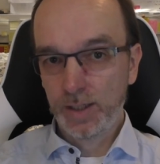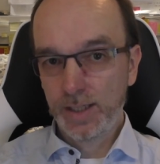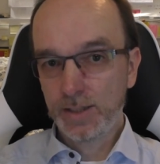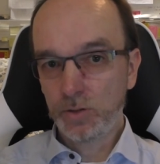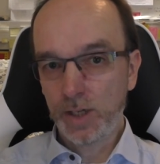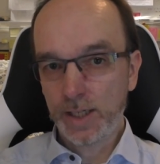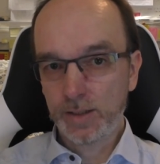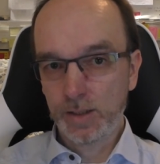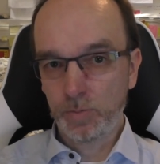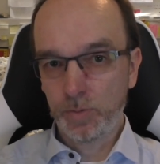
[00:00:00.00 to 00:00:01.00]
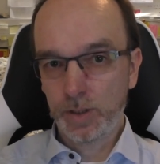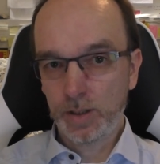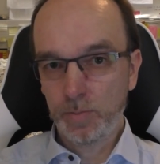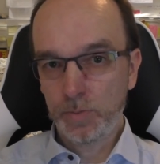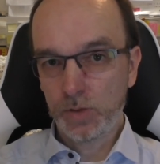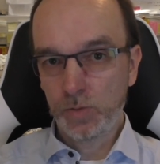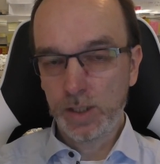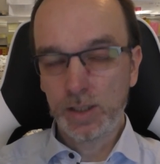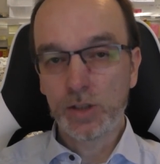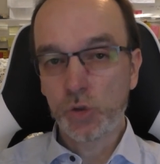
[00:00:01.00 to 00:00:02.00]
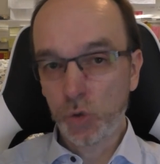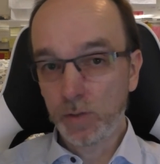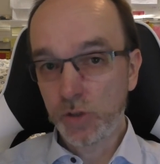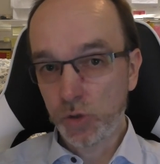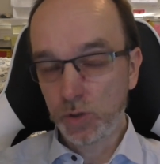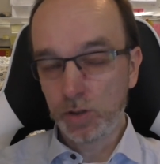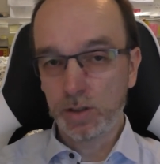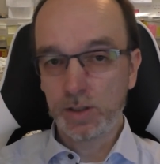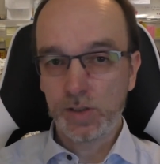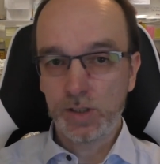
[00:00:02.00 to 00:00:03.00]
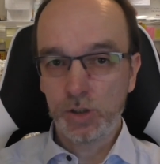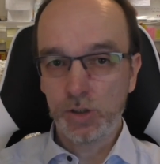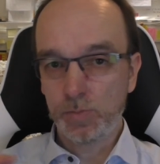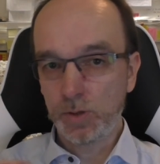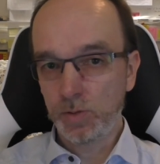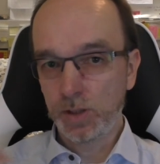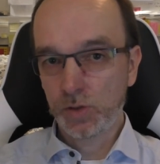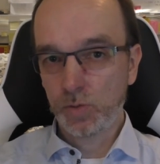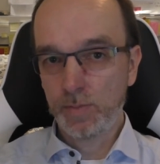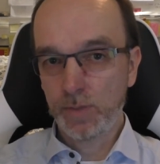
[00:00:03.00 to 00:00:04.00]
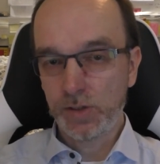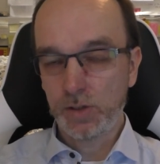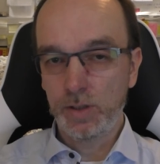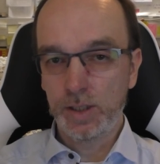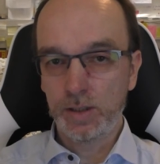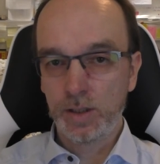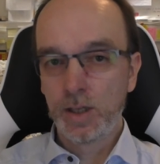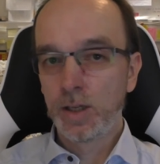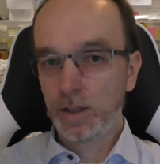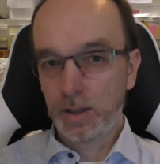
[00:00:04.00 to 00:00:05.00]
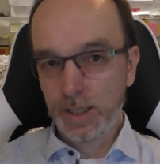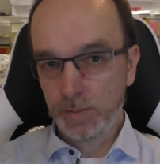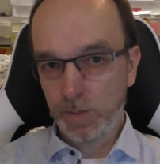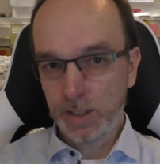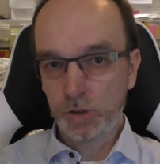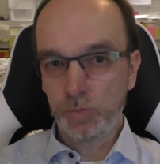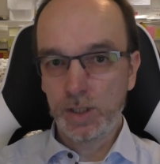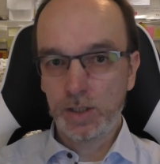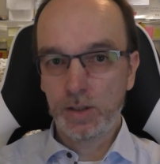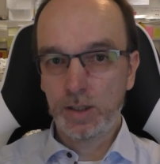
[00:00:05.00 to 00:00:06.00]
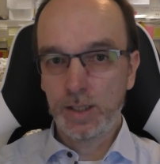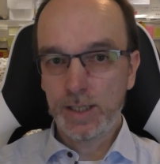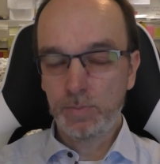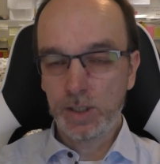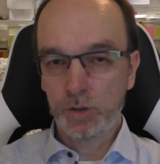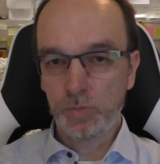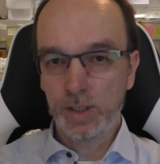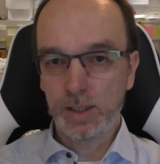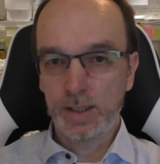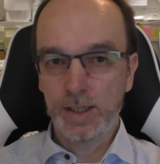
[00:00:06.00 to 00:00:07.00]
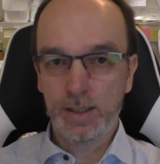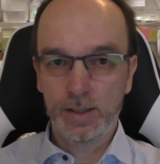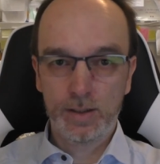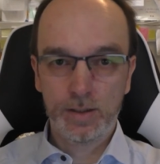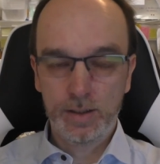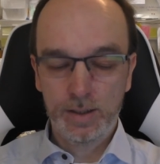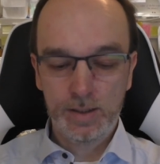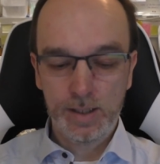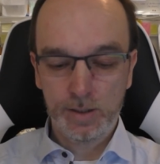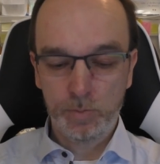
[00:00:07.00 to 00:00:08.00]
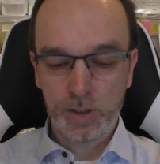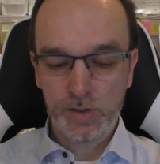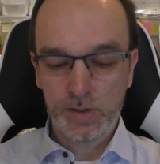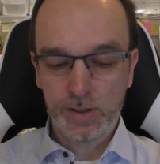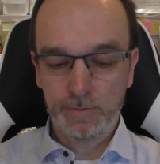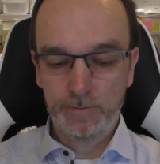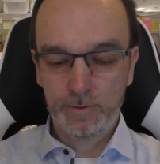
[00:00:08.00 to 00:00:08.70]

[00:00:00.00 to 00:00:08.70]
interacting between and the service to the organization is between the Scrum Master and like management, line management, and the enterprise itself.